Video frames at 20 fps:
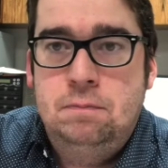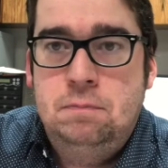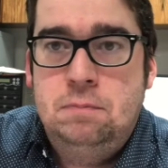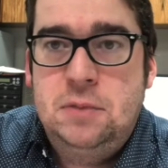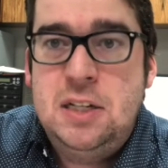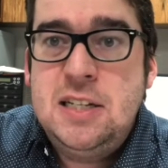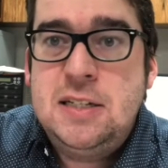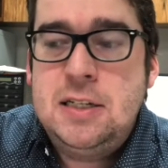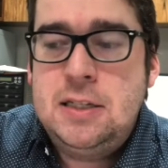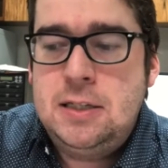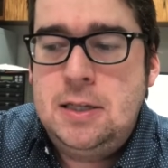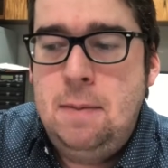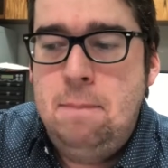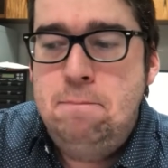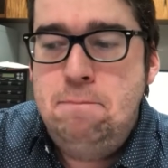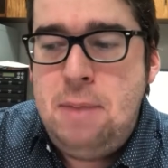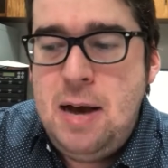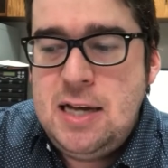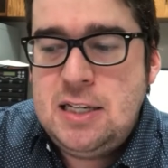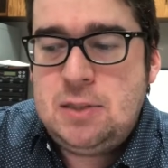This is the
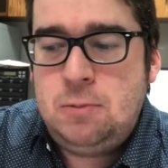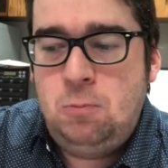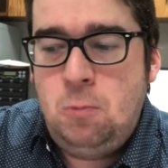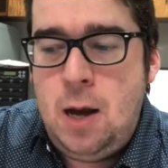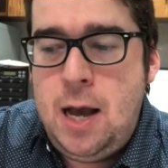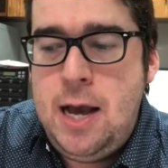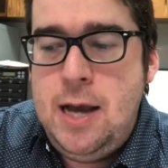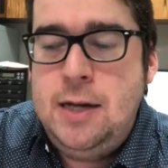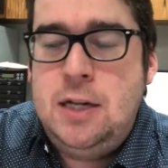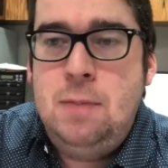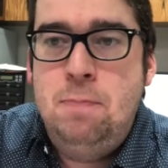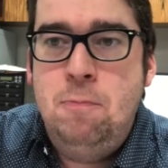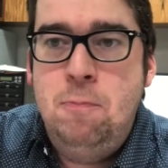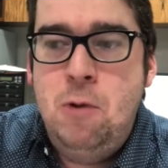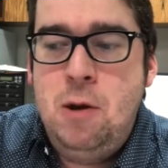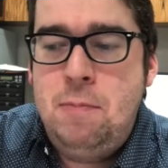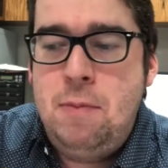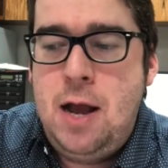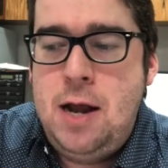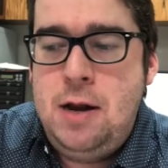best way to
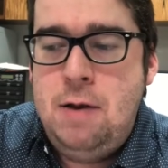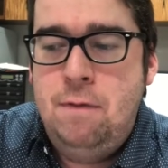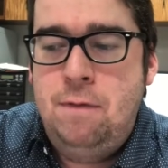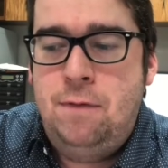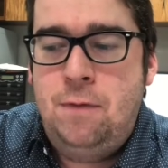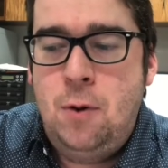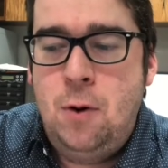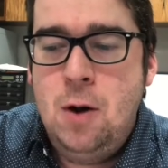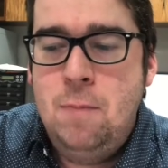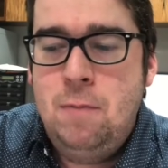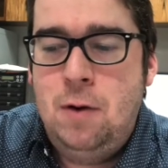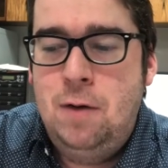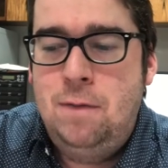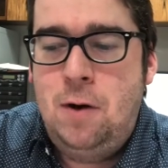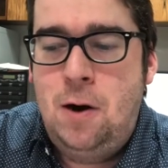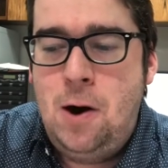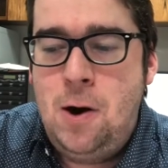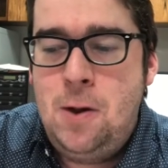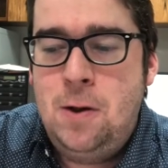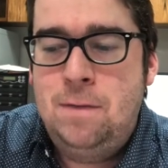remain informed of
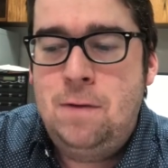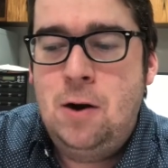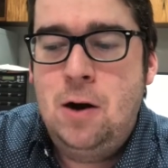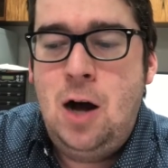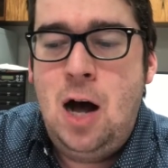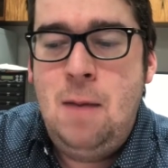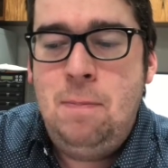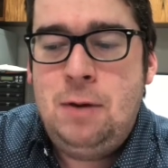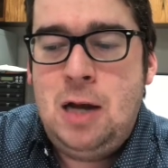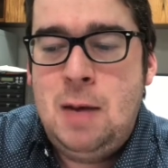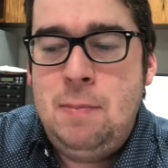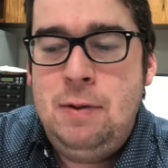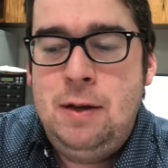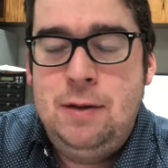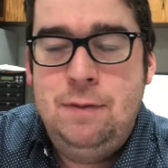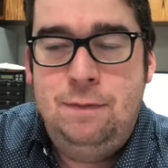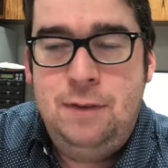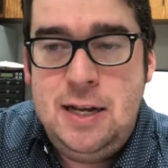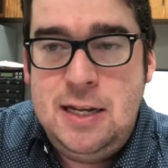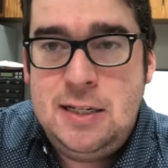all of our upcoming
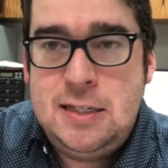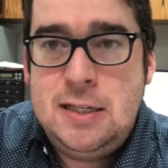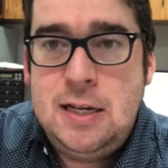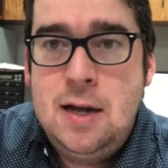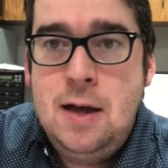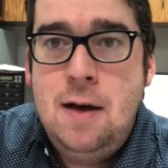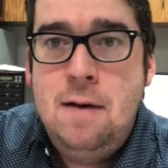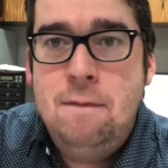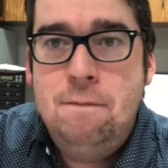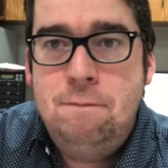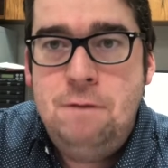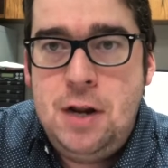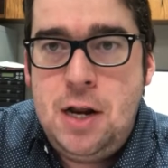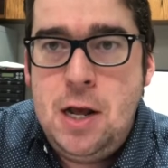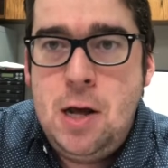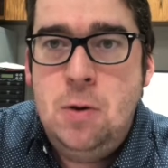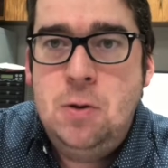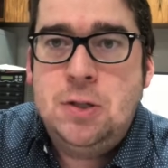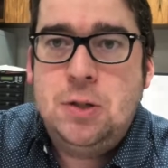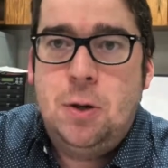events,
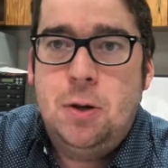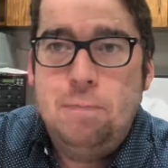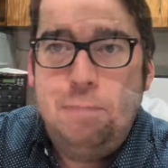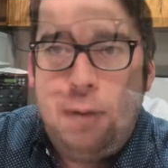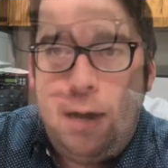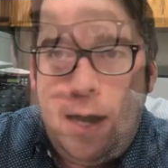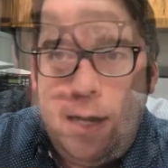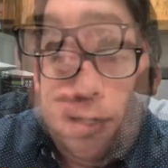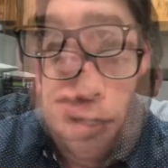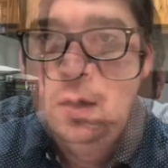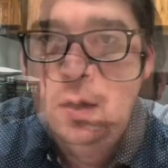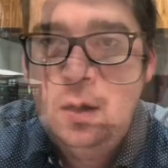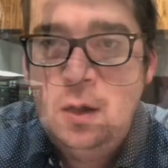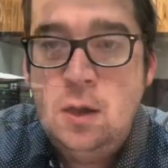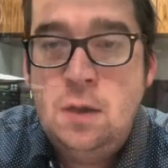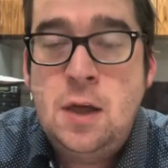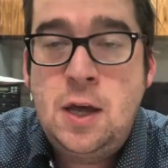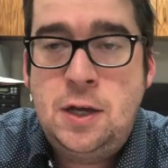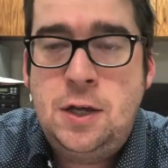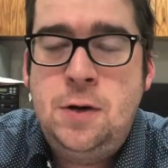videos, or podcasts.
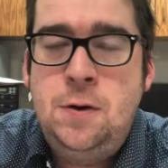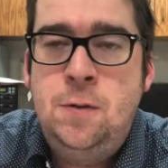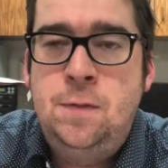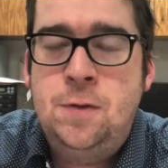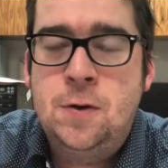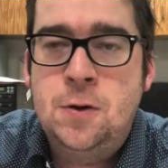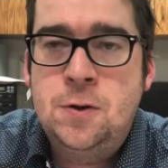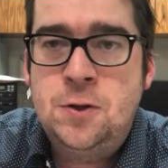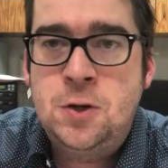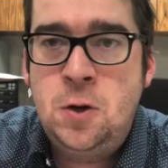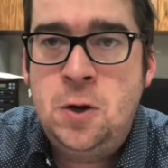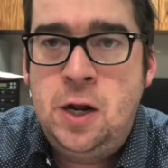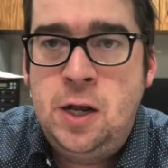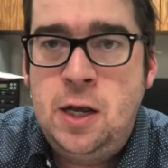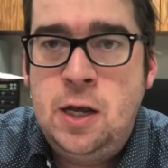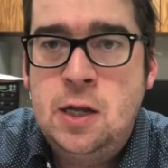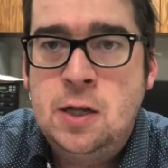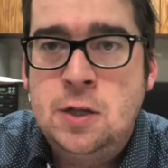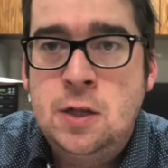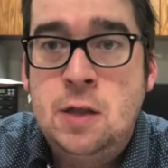Thank you for tuning
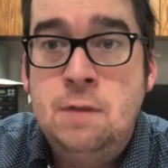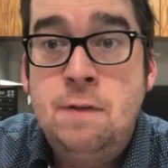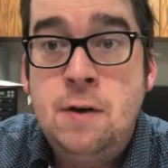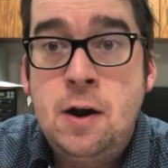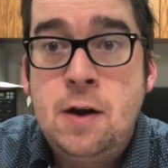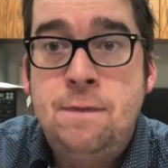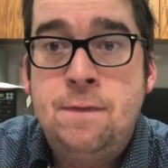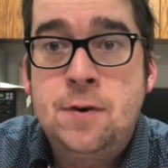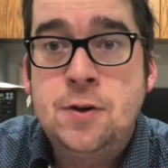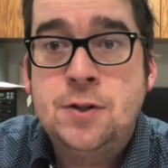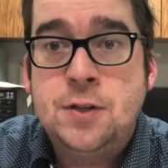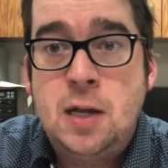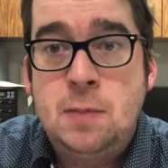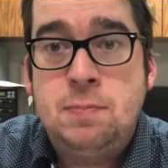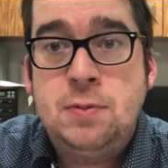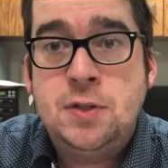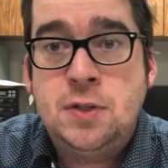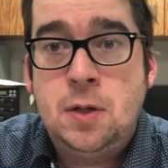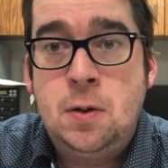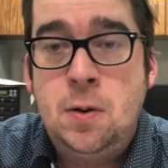in to the very first
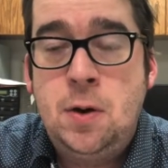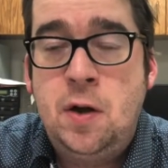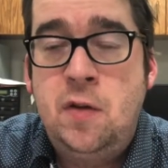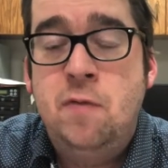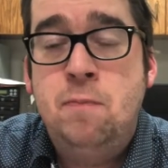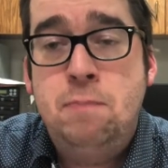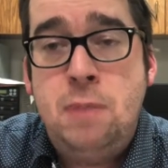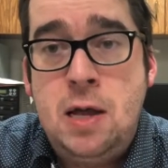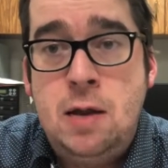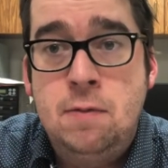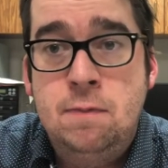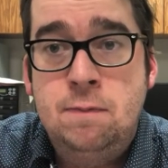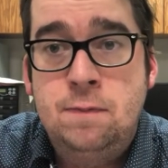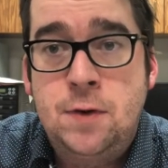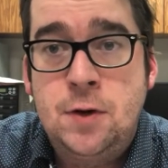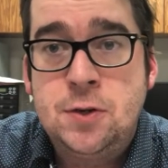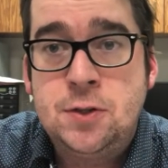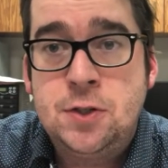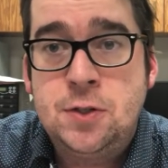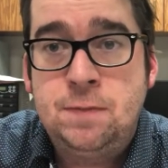episode of Benton
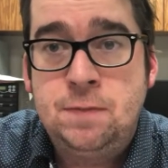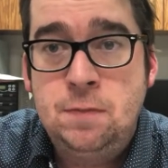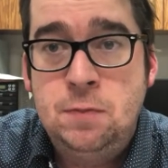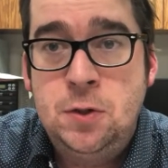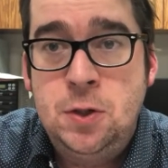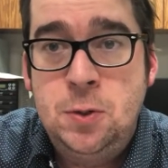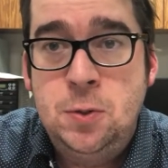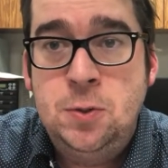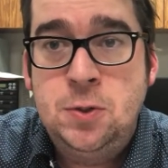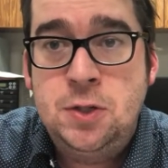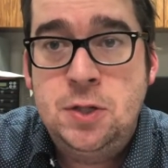First News